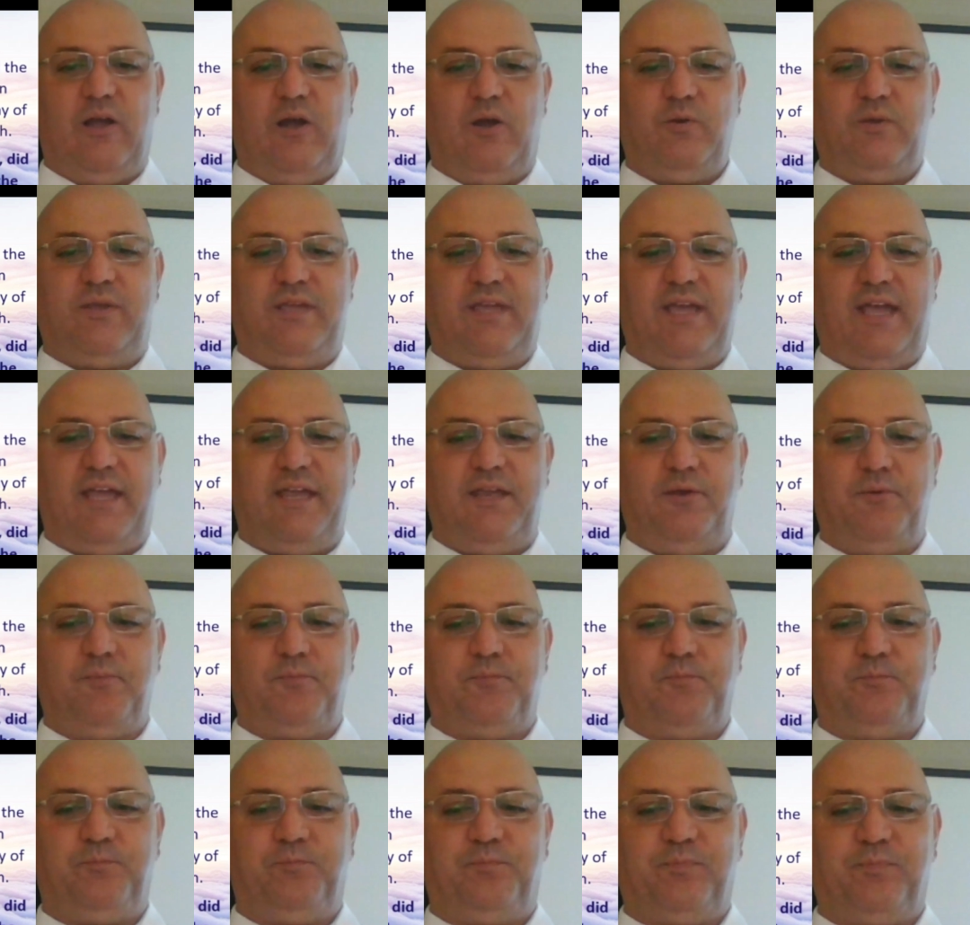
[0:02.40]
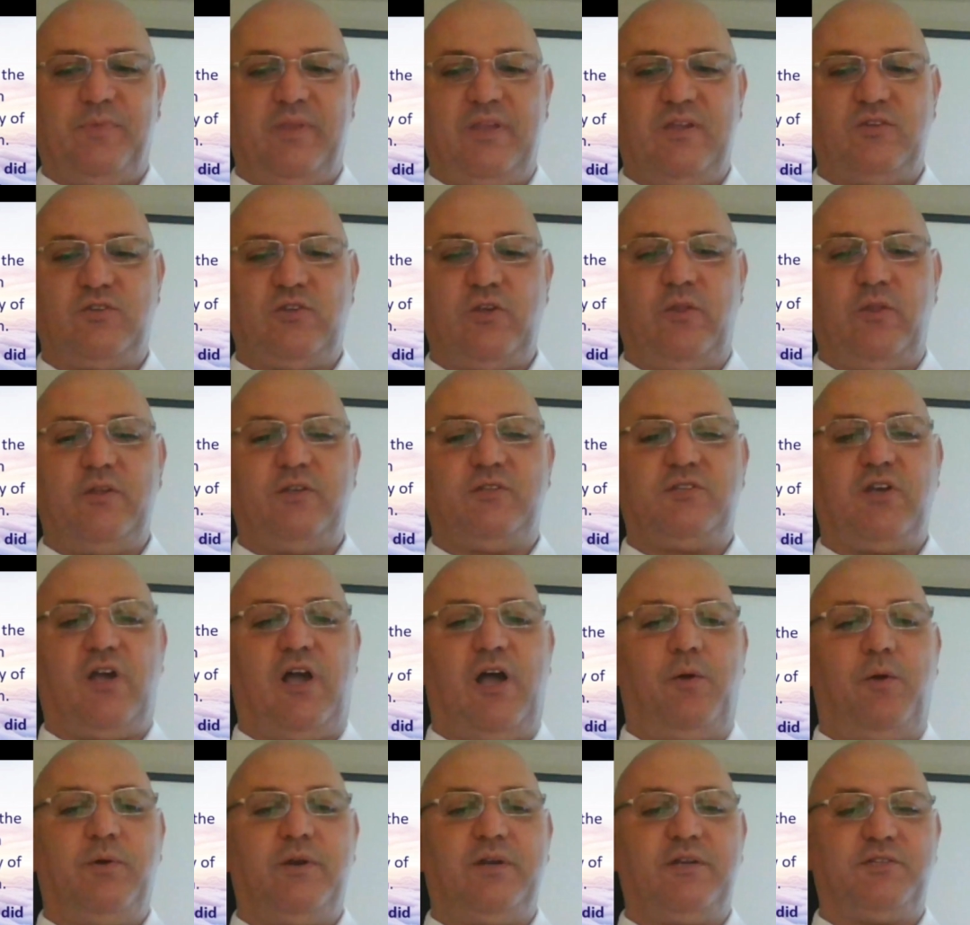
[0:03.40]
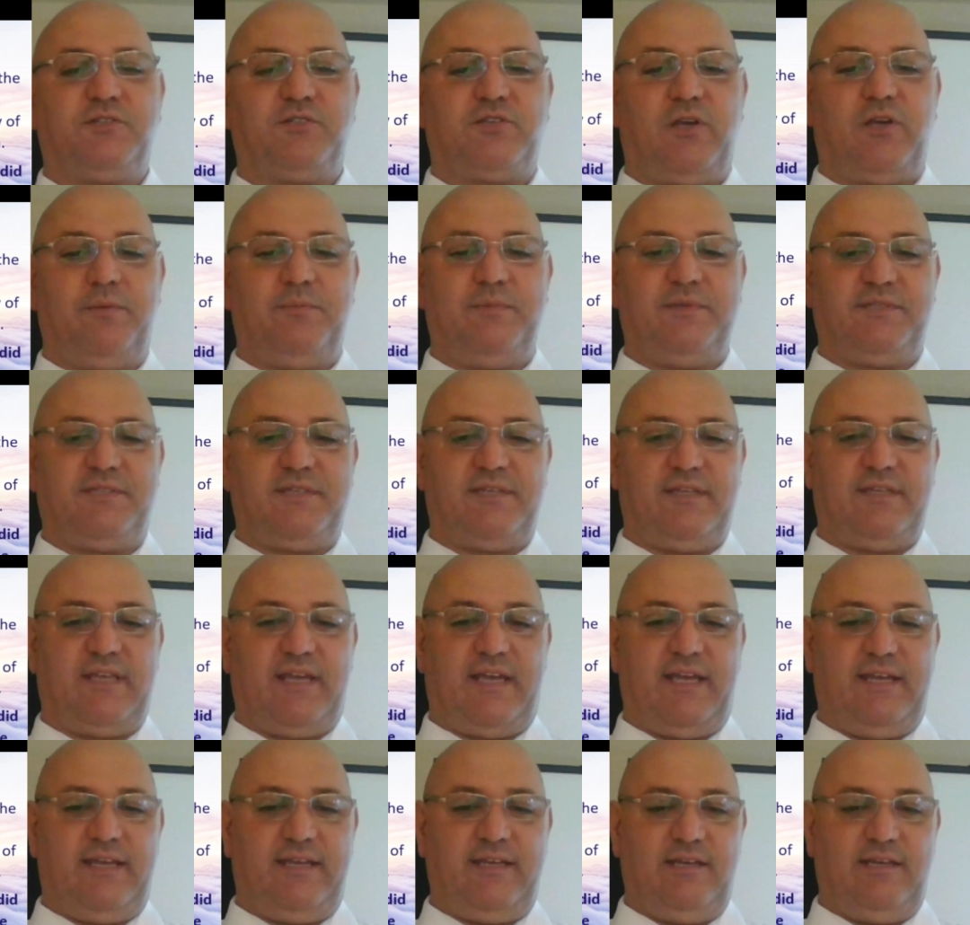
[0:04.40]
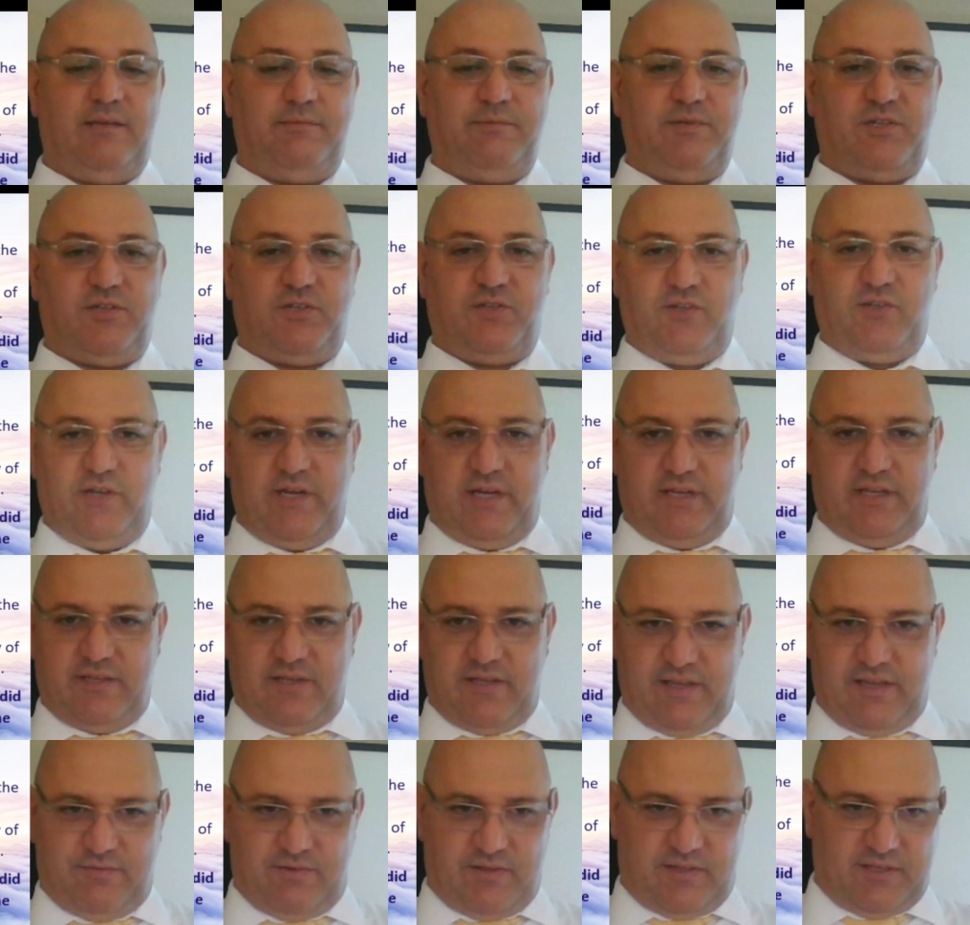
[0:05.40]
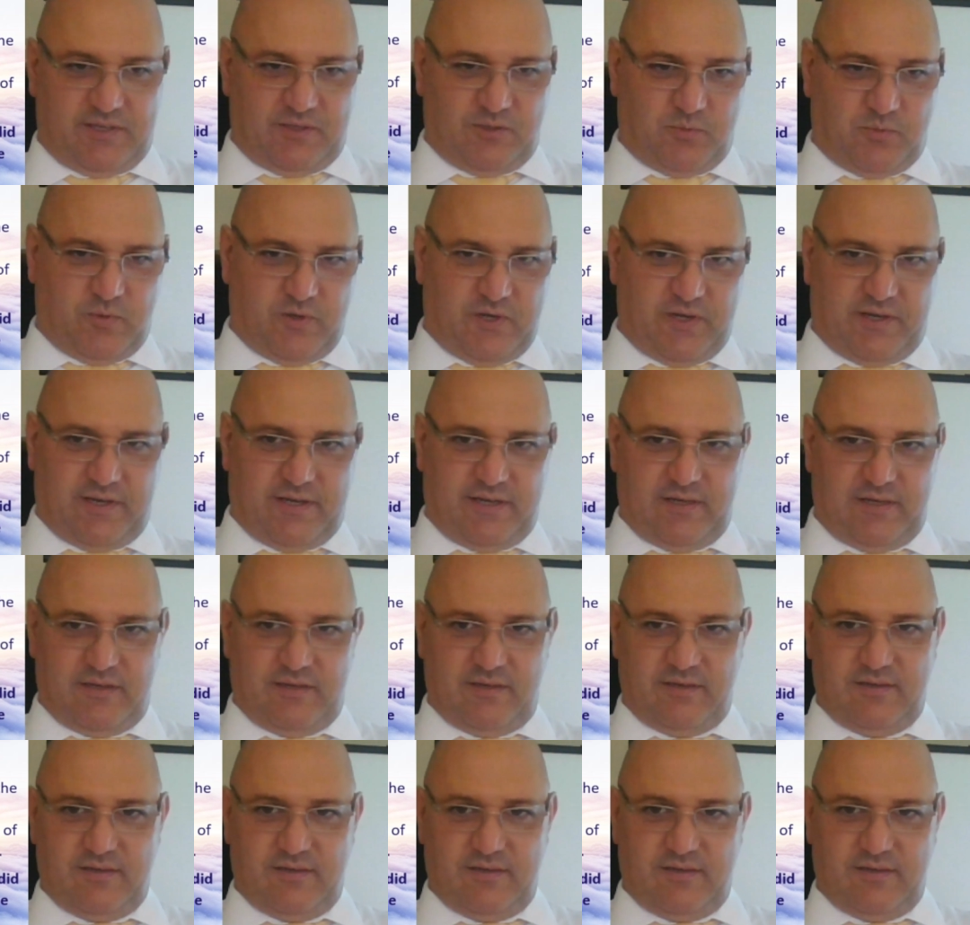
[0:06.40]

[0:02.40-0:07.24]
Okay, so the title of the sermon today, let me just check that everything's working.